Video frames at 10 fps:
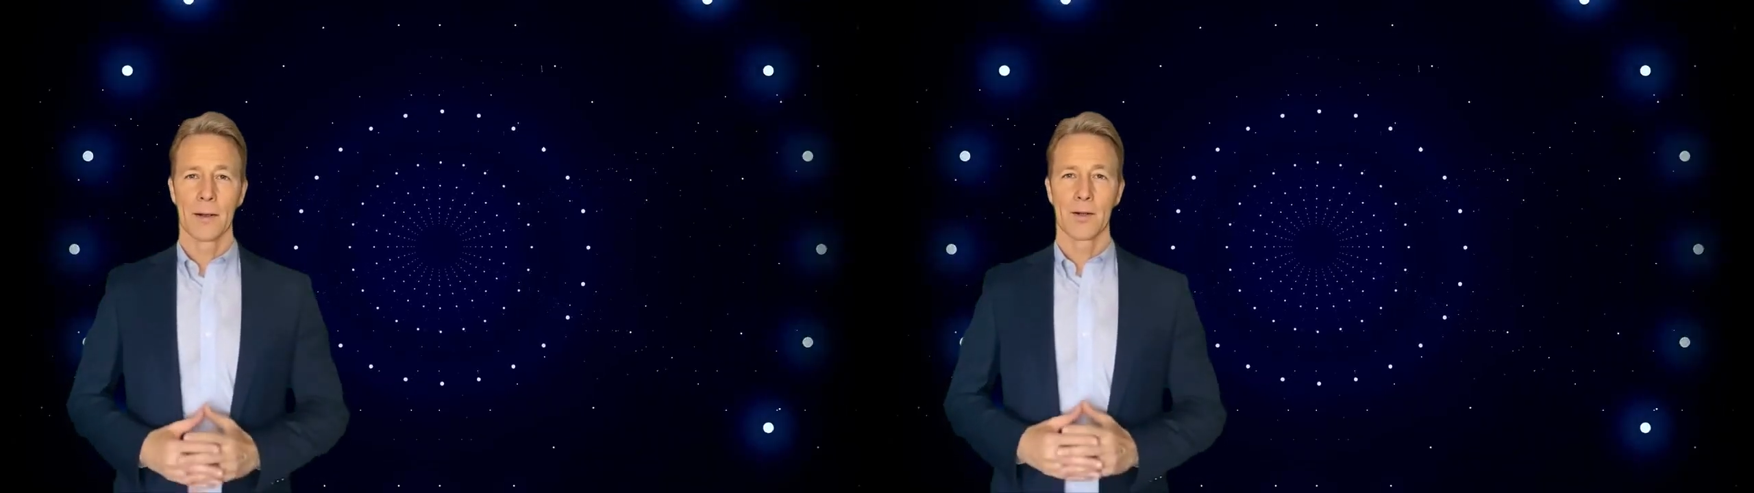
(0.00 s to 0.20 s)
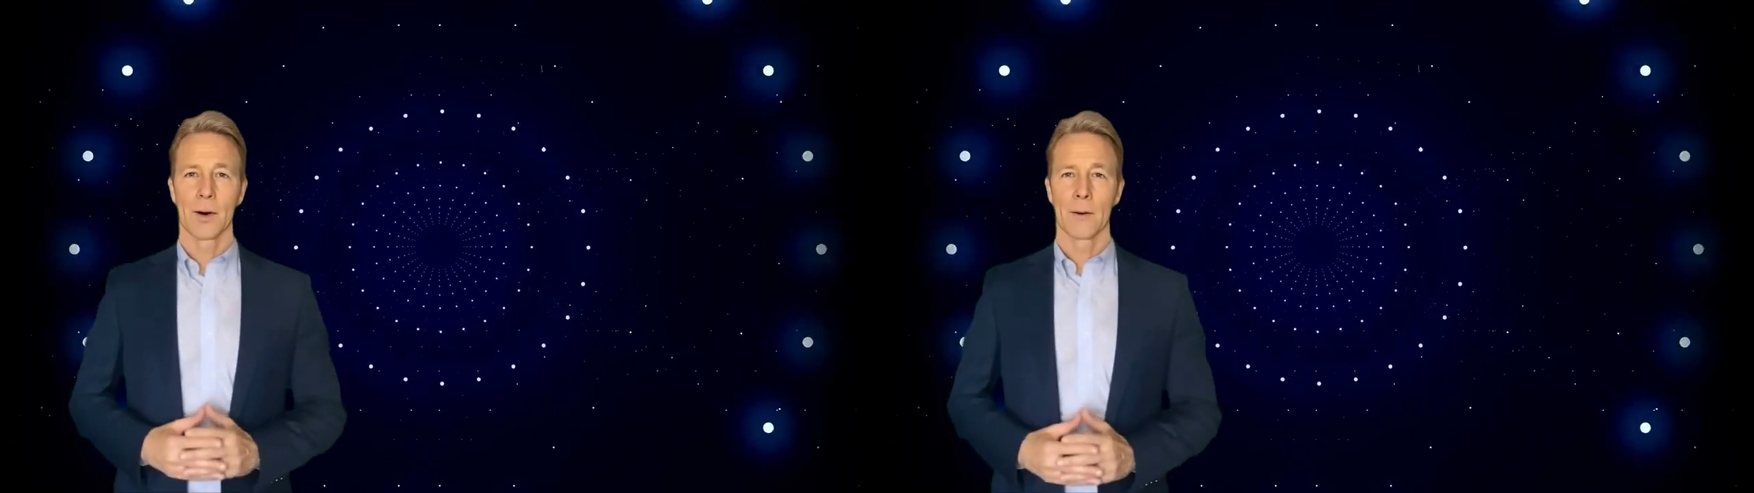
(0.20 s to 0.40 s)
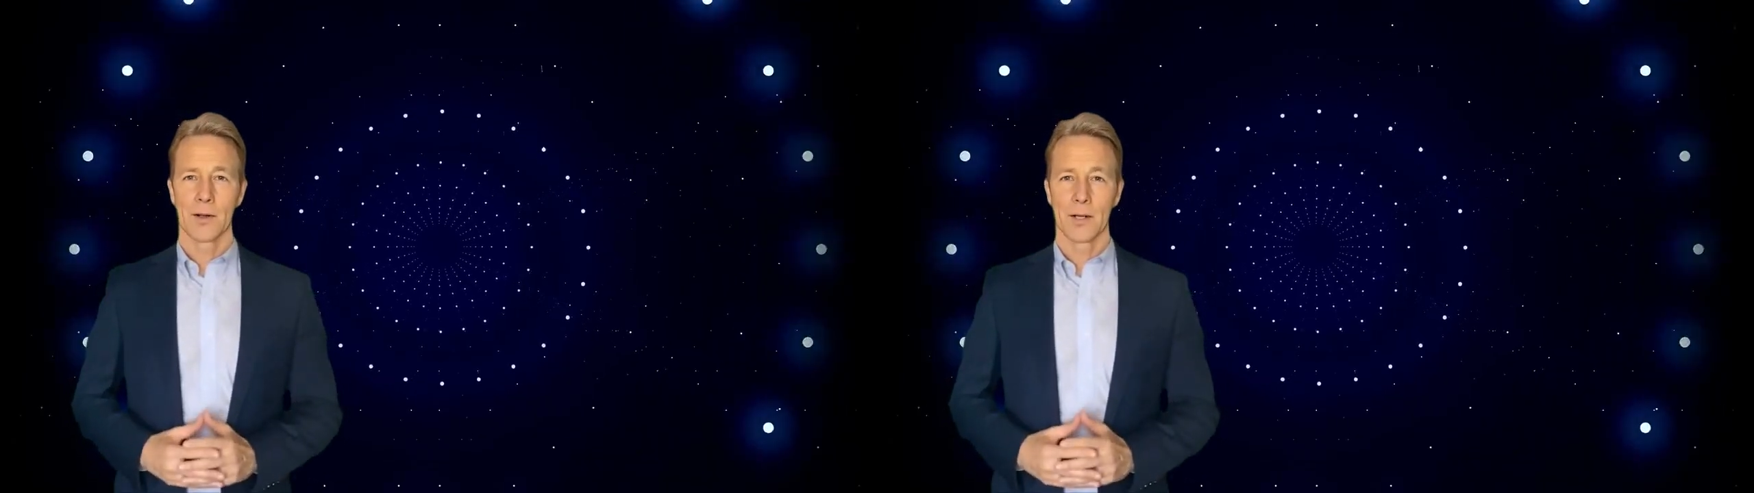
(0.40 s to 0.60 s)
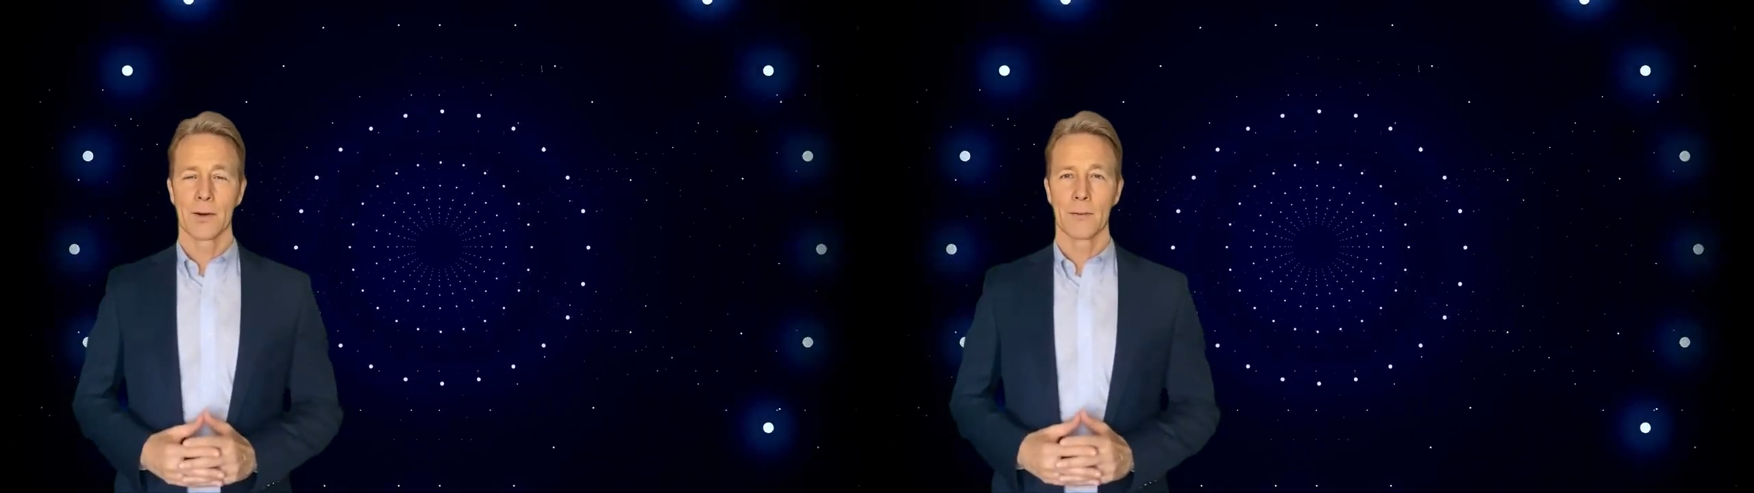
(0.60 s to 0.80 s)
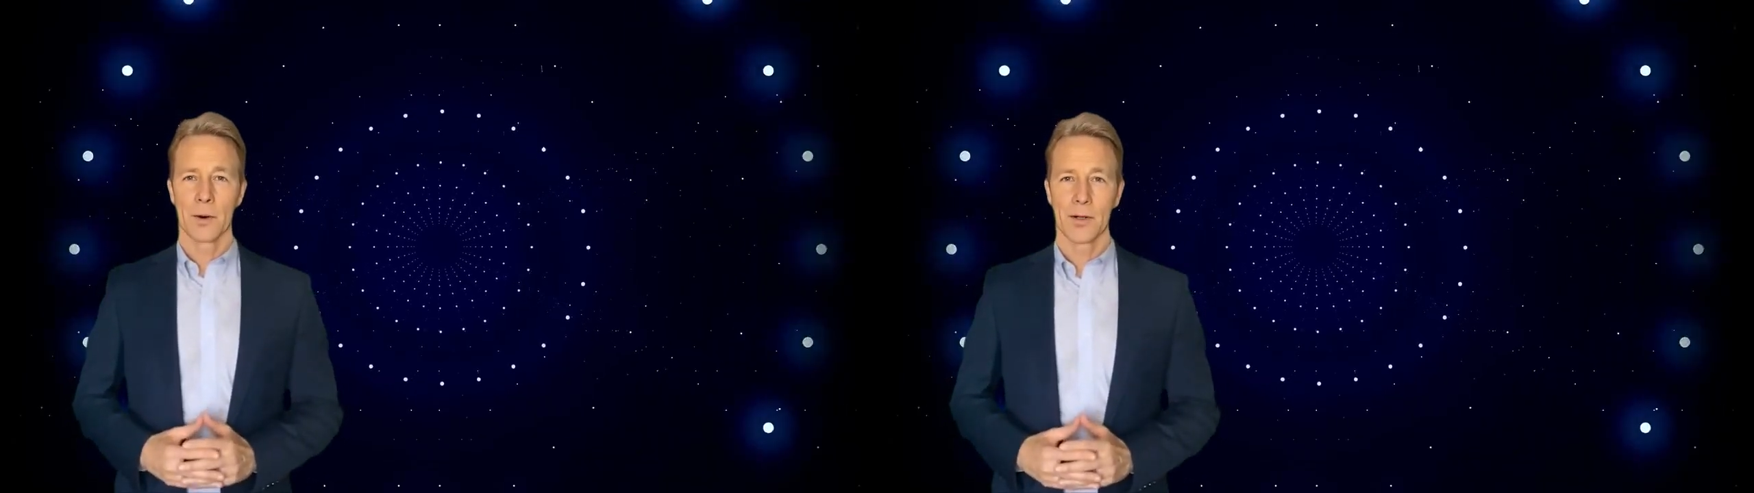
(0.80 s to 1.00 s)
and
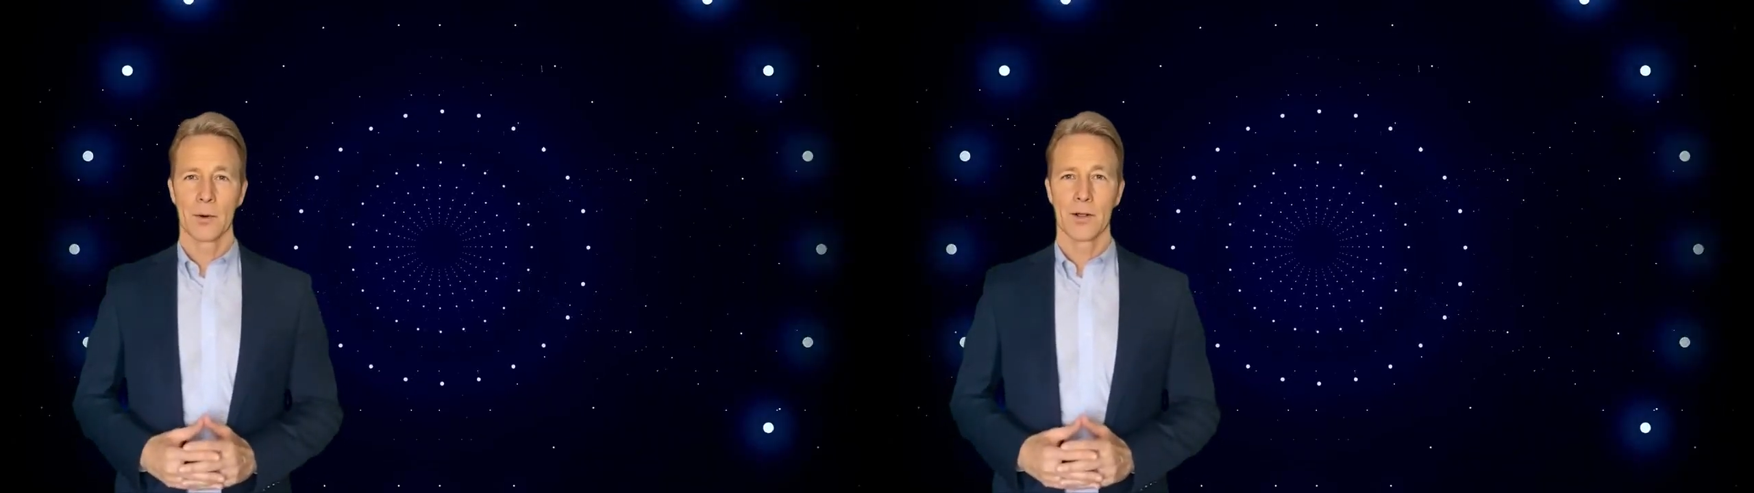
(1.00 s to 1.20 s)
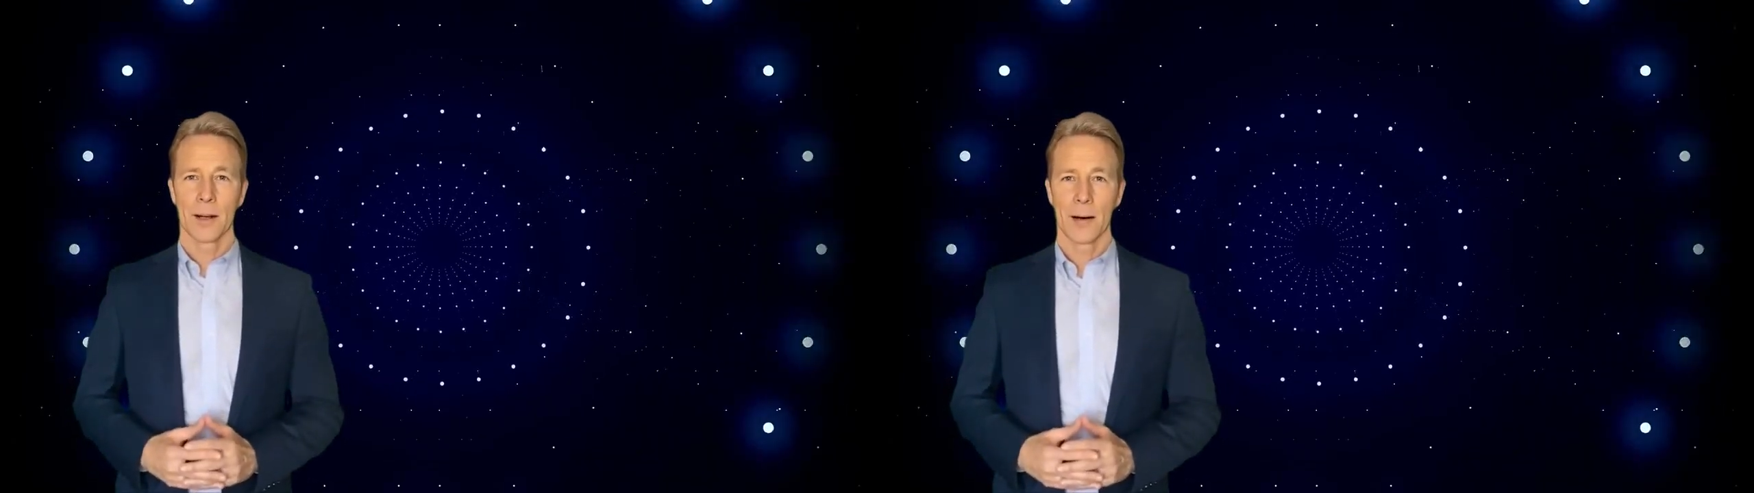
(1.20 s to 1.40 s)
services produced